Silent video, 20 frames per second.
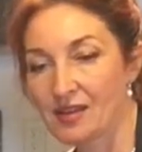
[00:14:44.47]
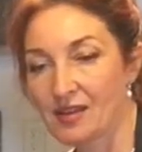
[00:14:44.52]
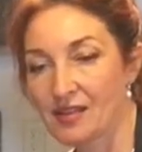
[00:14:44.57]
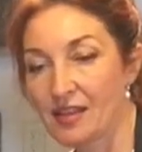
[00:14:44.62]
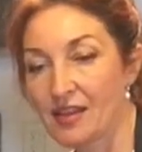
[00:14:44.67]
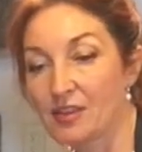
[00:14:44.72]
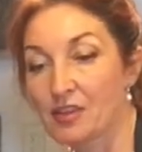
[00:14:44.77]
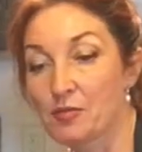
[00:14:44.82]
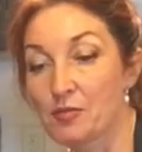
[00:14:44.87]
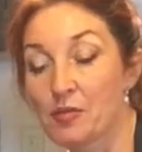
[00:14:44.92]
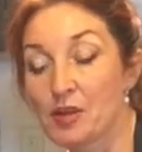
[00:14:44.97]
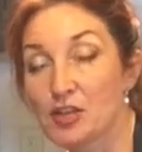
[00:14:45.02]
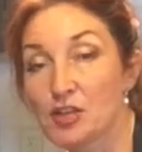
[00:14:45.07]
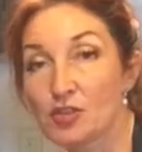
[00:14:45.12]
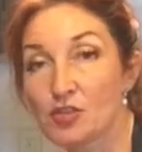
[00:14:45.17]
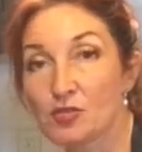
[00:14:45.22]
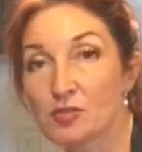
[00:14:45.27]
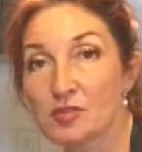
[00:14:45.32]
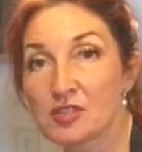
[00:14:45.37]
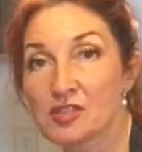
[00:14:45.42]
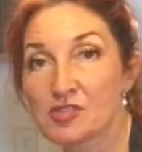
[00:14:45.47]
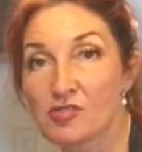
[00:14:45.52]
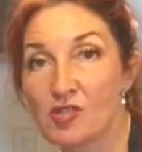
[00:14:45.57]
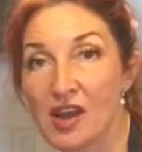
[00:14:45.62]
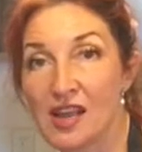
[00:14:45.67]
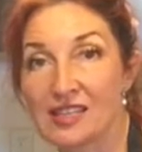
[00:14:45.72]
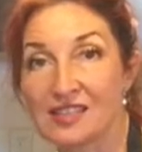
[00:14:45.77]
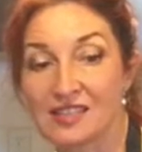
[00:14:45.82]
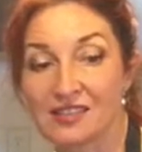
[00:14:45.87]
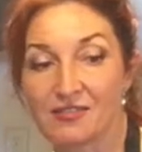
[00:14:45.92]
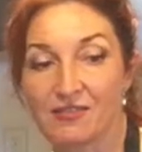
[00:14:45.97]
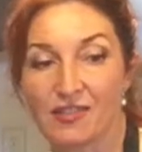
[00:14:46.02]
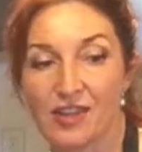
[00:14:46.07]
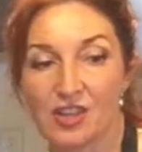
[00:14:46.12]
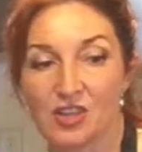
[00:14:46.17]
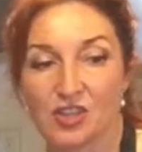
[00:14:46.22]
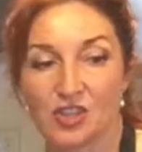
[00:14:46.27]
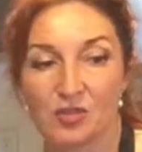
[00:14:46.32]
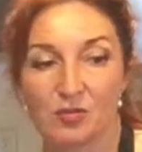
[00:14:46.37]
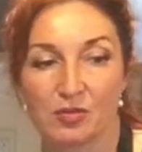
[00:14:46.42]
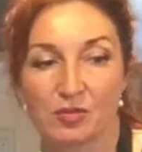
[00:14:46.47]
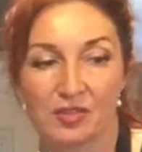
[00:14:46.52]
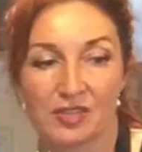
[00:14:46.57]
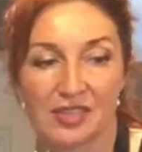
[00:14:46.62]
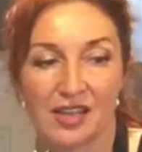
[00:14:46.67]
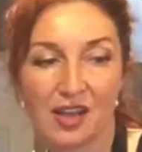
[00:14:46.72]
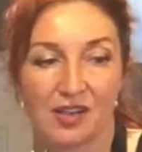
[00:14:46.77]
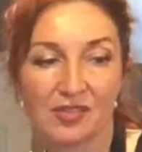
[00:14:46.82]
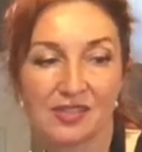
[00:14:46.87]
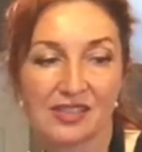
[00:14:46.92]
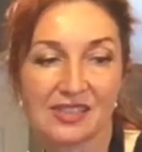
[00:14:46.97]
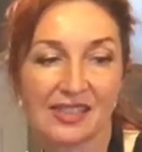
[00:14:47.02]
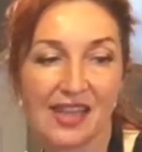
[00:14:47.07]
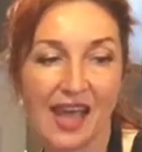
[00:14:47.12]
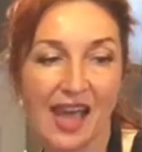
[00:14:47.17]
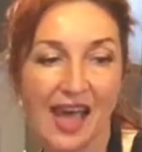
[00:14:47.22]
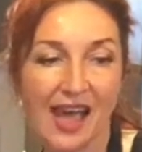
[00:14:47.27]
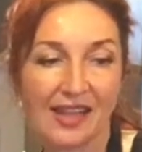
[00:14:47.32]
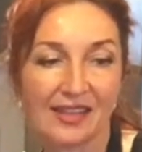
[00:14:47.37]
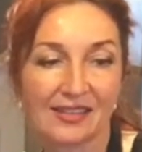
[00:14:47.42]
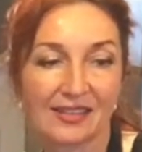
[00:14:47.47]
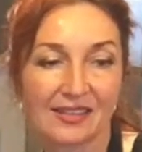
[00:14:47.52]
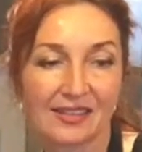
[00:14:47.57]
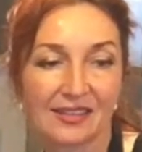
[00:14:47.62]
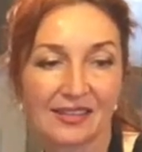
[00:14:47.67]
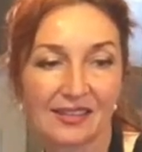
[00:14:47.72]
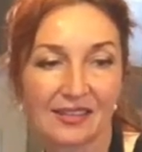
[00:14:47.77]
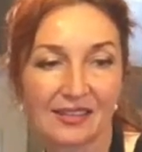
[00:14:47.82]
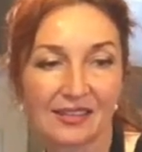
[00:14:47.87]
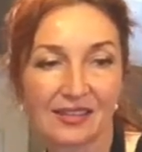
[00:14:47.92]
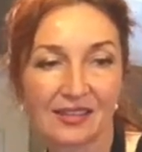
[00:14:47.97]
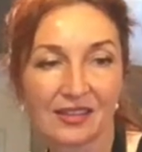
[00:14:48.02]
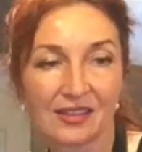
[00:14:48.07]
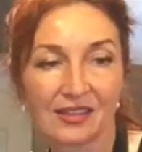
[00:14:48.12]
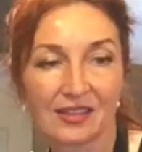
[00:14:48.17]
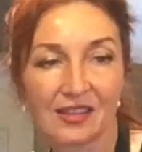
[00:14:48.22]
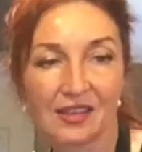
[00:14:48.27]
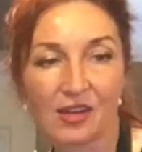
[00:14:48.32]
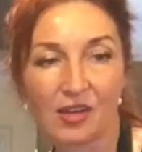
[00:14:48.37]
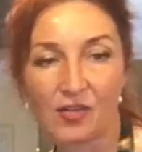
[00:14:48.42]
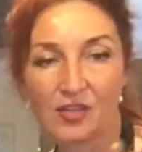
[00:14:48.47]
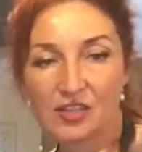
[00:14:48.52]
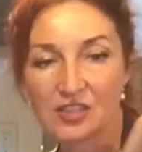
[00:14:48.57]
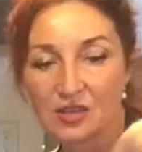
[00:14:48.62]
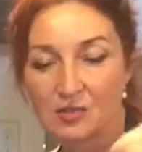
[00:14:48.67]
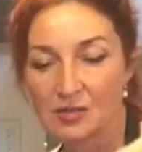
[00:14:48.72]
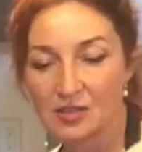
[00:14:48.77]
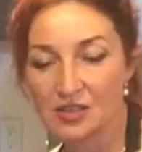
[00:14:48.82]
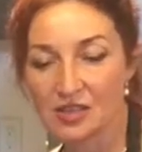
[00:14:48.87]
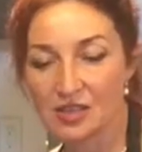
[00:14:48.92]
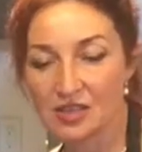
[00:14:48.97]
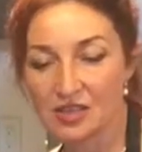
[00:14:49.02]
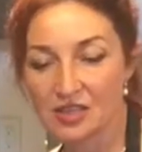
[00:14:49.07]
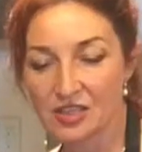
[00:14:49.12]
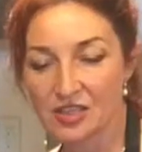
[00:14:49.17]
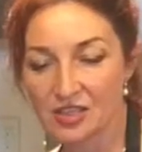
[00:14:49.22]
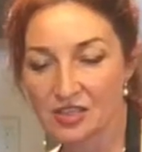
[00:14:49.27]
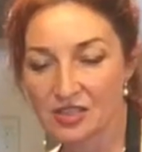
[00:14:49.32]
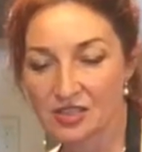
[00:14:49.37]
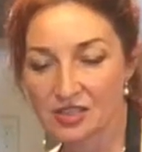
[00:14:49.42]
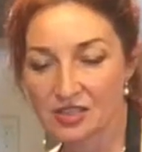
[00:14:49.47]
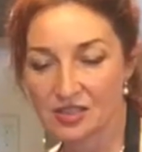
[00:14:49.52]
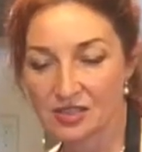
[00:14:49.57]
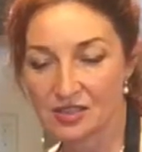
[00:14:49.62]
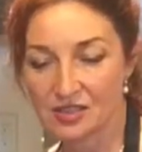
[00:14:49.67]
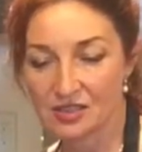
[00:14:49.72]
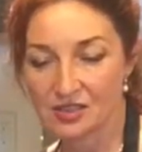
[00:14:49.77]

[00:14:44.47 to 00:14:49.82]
Like the mushrooms, the rice, and the vegetables. How's that? Oh, that's gonna be delicious.